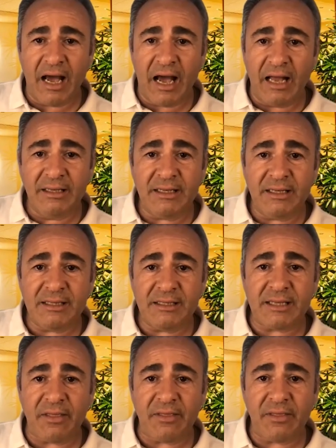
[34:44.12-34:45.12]
and this
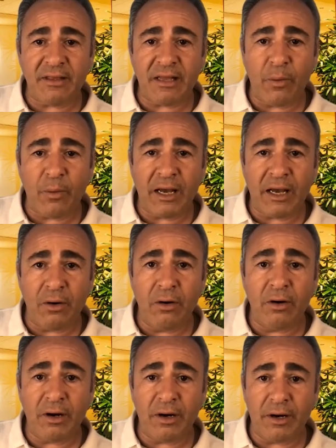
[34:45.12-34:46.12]
is something that we can all
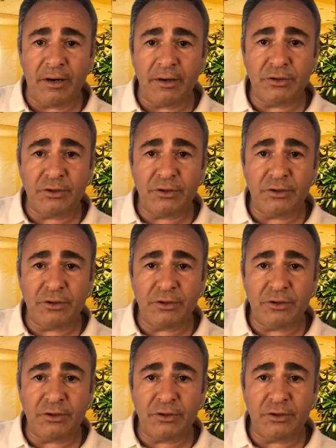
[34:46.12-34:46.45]
learn.